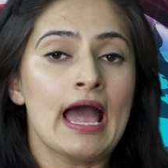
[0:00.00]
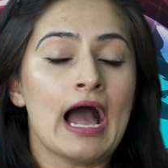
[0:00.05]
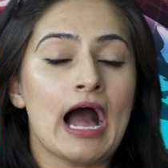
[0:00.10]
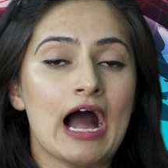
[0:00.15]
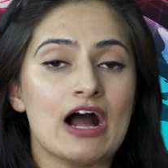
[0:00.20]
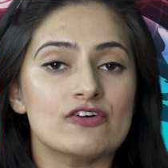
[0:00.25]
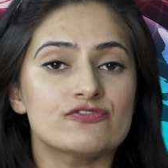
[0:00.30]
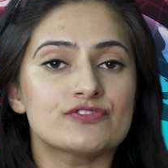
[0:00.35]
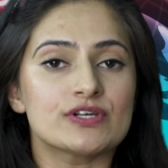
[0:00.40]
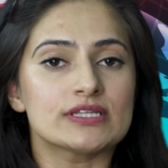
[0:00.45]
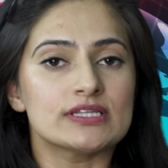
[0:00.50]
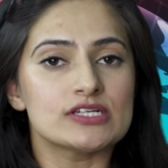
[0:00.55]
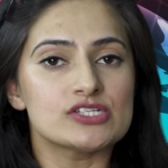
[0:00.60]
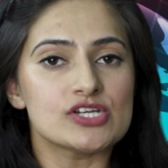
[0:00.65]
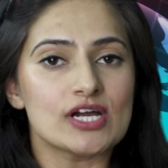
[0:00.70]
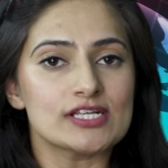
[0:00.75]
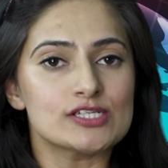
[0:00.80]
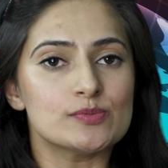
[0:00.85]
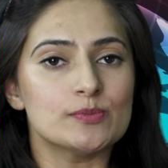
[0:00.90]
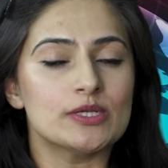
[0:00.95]
After the
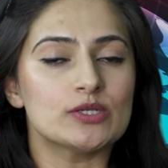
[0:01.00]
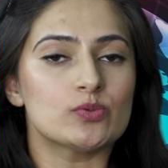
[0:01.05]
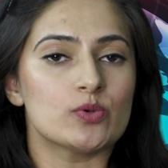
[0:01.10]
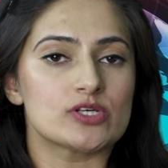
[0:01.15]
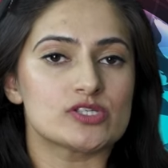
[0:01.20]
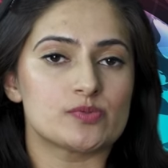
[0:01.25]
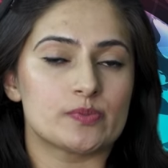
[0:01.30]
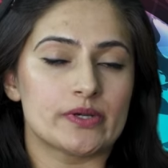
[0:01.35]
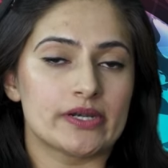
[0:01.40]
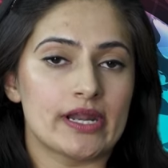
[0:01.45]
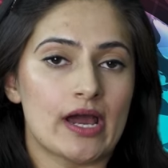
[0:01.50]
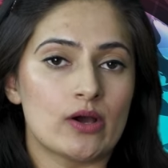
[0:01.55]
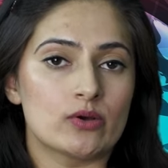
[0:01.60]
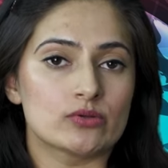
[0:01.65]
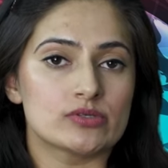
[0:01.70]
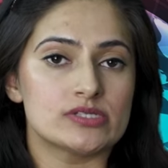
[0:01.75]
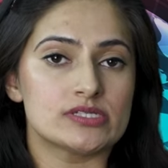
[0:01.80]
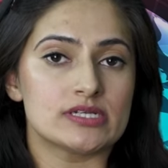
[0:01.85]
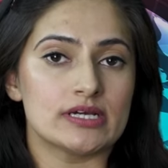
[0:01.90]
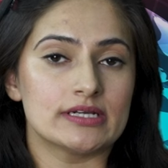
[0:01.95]
judgment was
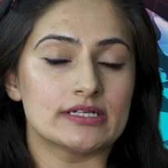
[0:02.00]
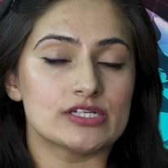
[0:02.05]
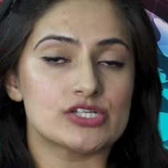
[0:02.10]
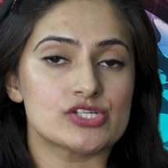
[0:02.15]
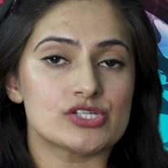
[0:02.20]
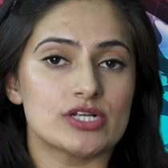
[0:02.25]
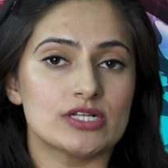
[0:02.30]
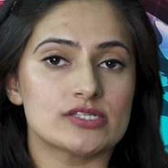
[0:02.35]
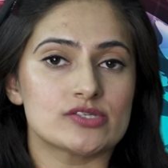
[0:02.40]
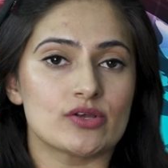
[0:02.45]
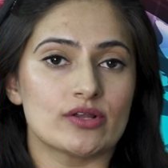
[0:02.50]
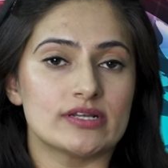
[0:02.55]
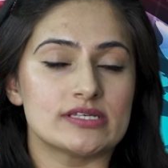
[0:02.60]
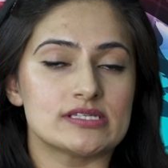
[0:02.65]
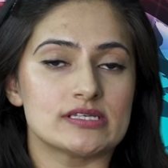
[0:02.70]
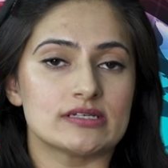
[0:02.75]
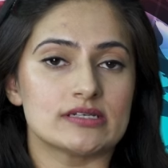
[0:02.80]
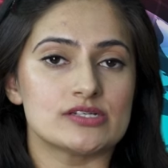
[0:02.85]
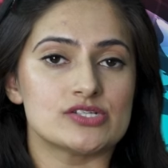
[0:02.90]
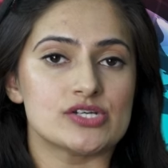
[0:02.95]
pronounced, additional
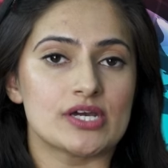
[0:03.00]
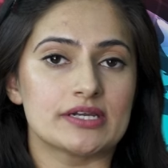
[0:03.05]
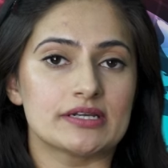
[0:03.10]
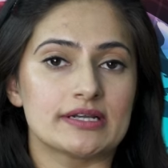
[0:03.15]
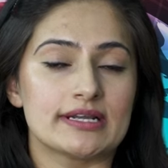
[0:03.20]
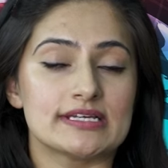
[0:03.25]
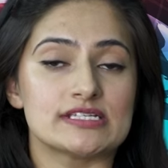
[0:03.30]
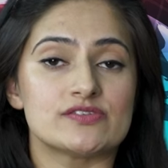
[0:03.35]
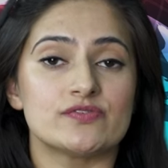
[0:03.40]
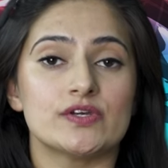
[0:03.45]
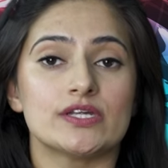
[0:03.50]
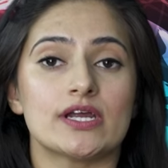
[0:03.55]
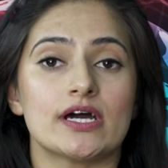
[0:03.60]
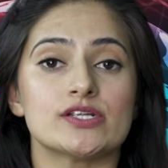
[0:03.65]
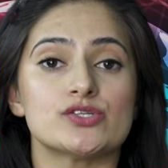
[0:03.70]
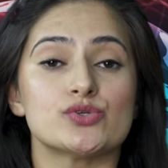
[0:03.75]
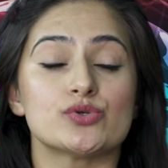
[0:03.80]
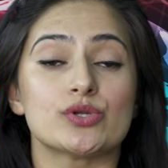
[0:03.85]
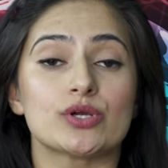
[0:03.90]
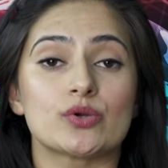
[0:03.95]
Solicitor General S.V.
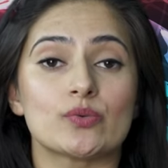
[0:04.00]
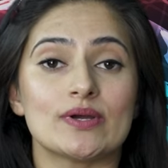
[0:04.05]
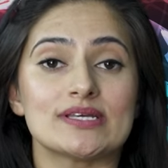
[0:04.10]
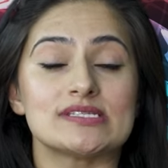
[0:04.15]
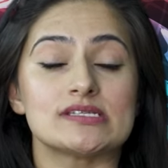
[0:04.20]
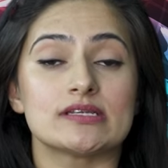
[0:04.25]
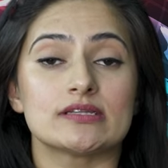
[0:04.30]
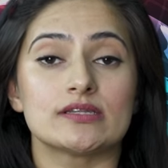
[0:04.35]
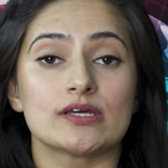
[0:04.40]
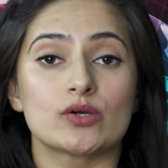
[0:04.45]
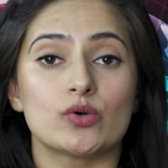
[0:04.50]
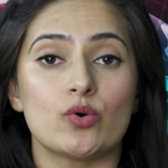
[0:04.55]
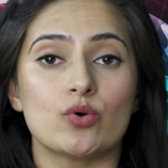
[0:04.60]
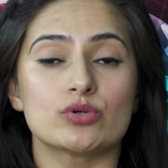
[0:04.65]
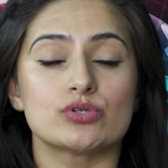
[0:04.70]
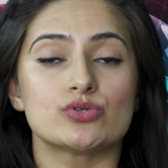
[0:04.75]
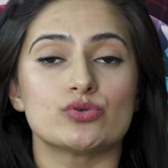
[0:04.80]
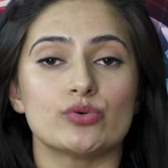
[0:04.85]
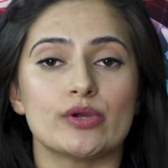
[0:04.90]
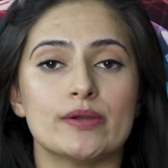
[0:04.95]
Raju requested the
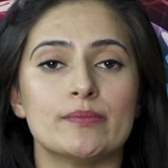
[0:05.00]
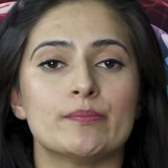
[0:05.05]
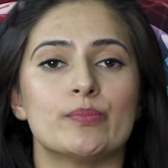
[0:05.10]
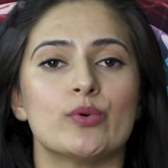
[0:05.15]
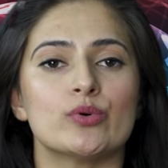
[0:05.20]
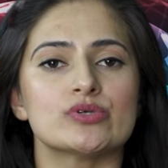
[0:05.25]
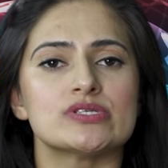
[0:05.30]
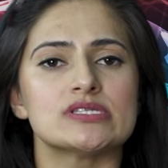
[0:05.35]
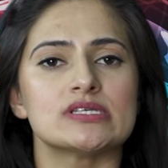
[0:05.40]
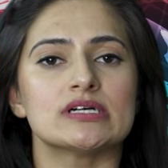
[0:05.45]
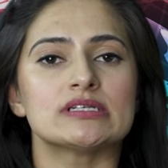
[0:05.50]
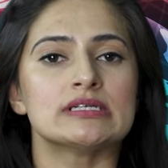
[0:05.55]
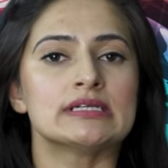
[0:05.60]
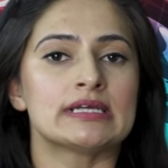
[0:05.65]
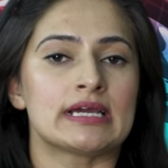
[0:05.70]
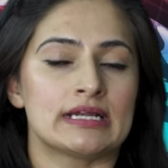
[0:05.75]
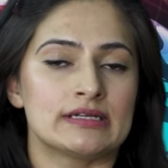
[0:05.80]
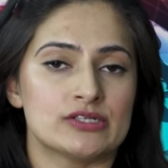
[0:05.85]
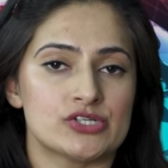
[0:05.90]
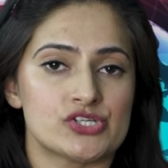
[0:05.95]
court to impose
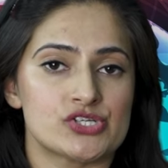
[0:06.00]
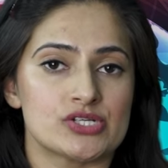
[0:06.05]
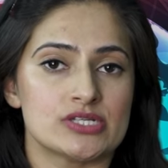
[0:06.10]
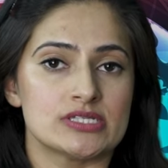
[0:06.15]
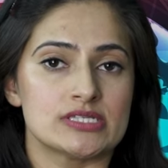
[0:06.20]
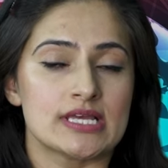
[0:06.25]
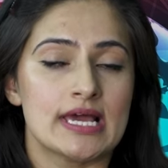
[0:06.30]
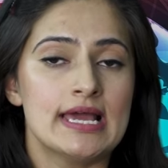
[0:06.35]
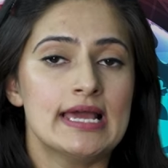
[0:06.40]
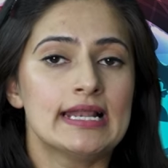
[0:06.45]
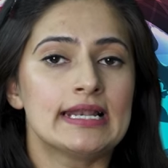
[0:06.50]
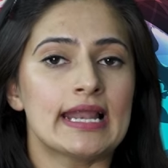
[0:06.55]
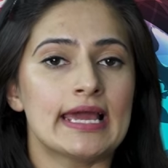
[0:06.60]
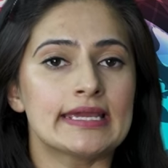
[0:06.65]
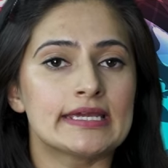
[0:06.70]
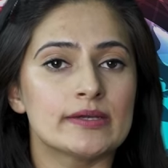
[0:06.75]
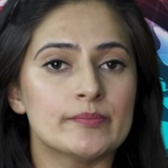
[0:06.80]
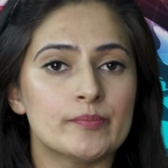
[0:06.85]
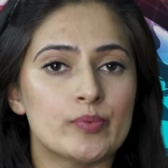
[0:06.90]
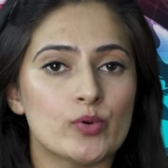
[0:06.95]
certain conditions,
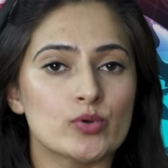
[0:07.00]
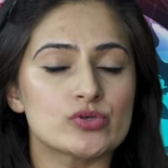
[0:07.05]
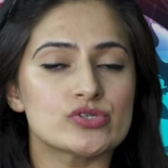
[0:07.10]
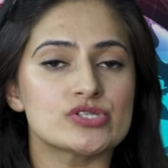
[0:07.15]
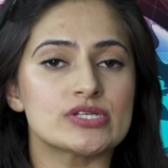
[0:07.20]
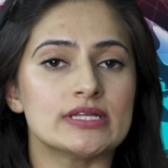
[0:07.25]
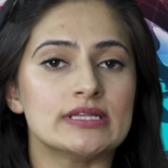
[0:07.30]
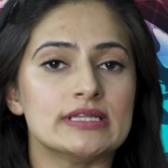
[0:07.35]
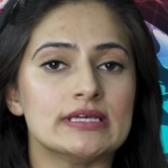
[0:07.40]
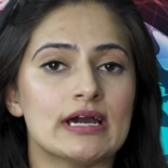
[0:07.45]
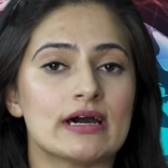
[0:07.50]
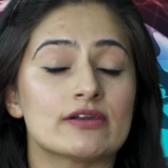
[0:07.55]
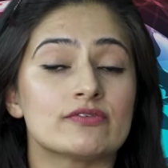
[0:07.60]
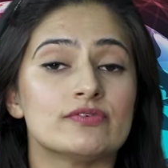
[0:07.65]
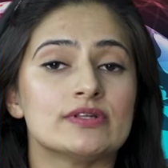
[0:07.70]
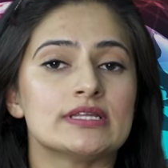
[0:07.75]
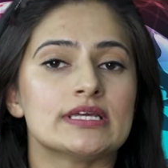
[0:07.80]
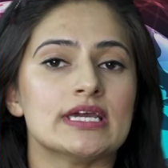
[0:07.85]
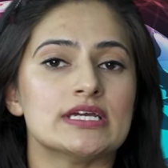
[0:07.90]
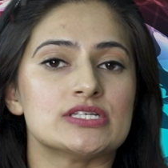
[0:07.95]
like imposed in the
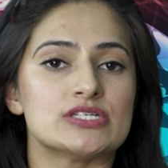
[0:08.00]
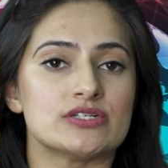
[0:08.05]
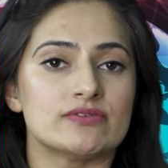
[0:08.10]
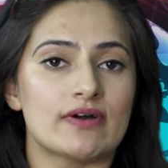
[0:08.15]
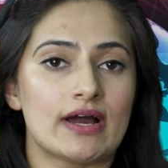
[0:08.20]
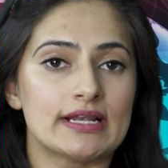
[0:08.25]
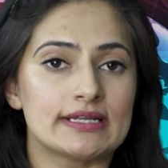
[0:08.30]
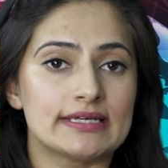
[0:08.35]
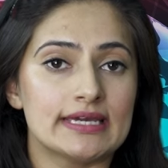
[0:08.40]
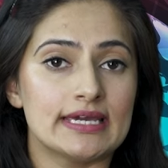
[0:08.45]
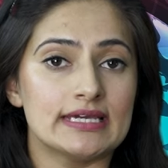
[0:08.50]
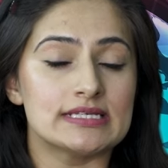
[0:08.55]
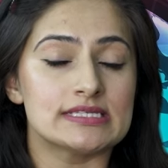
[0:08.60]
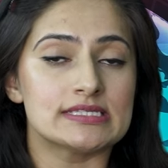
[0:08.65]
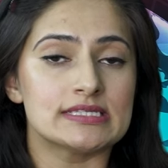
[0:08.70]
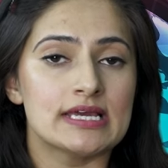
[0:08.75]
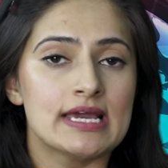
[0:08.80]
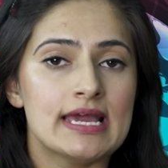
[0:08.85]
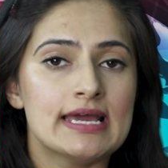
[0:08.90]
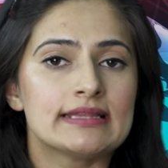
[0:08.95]
Arvind Kejriwal
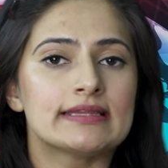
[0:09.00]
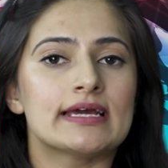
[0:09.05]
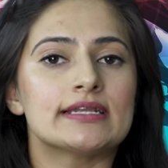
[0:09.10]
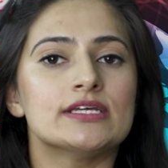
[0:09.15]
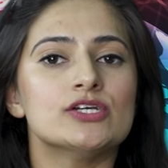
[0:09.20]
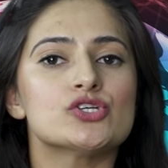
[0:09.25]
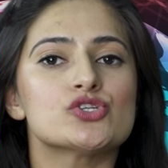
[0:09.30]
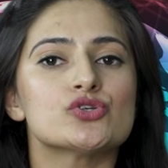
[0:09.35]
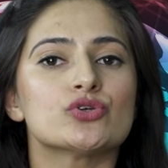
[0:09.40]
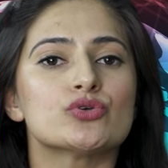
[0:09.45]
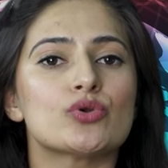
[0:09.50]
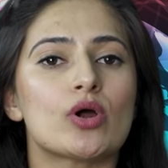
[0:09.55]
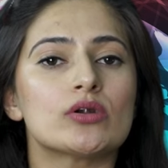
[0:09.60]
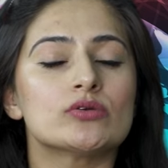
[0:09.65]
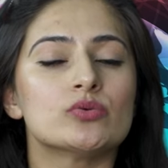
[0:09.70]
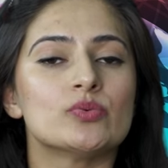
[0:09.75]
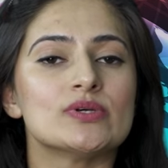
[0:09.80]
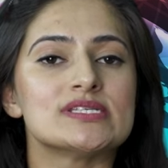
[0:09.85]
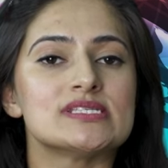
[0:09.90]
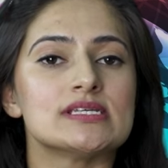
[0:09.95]
case, that he should
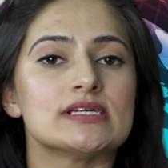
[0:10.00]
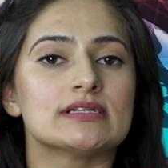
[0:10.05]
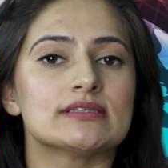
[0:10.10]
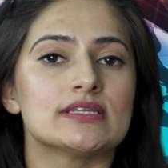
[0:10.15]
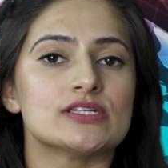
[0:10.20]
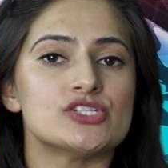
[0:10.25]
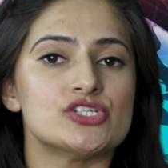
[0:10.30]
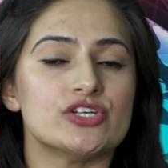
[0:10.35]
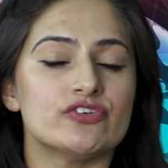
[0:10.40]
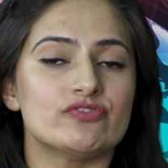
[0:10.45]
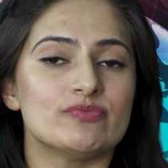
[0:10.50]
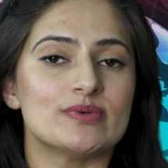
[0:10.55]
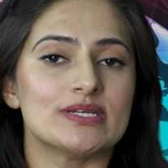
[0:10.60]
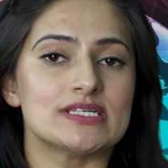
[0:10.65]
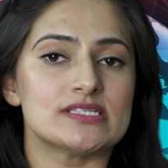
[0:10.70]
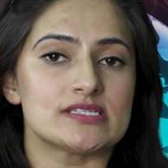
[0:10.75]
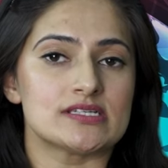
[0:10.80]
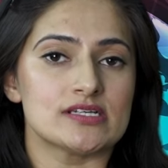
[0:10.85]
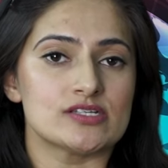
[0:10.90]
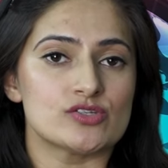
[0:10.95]
not visit the Chief
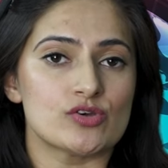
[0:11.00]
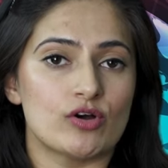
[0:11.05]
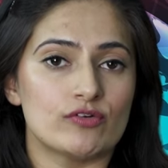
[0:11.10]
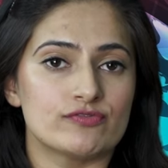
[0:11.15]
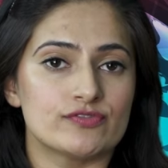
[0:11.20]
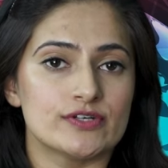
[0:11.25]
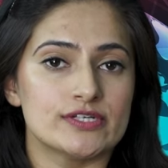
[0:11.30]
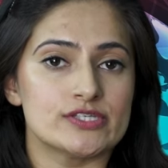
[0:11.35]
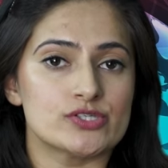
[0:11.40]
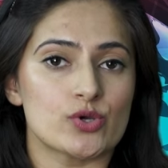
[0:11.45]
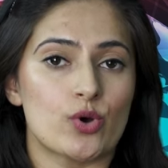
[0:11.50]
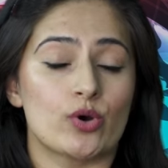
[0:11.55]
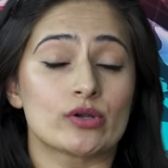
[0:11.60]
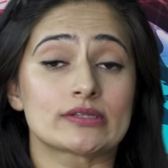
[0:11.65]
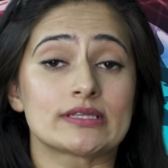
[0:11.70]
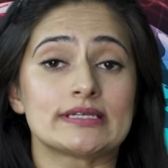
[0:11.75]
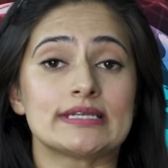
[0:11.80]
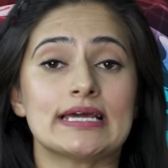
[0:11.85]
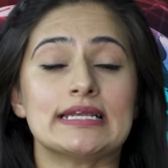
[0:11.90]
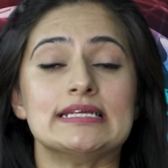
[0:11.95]
Minister's office or
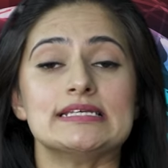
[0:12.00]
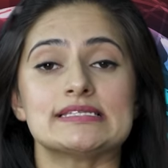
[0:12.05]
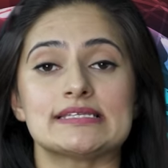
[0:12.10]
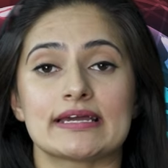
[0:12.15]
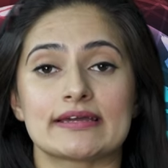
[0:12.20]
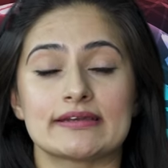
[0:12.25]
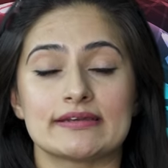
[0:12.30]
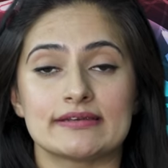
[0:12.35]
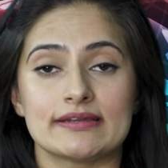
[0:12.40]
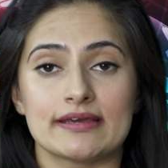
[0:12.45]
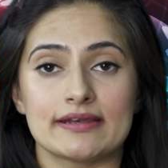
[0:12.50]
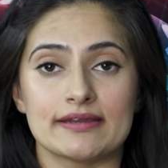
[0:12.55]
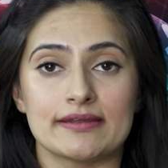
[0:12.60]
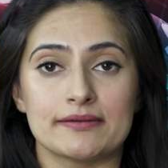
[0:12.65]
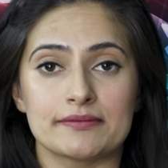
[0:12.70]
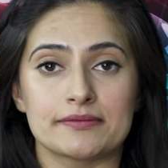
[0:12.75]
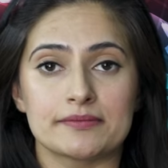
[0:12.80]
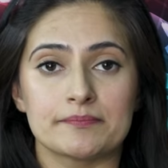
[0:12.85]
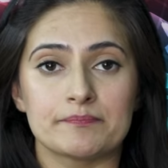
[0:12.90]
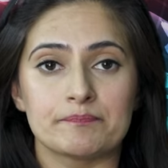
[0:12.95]
the Delhi
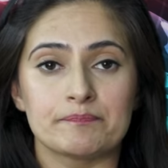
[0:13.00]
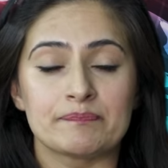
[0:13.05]
Secretariat.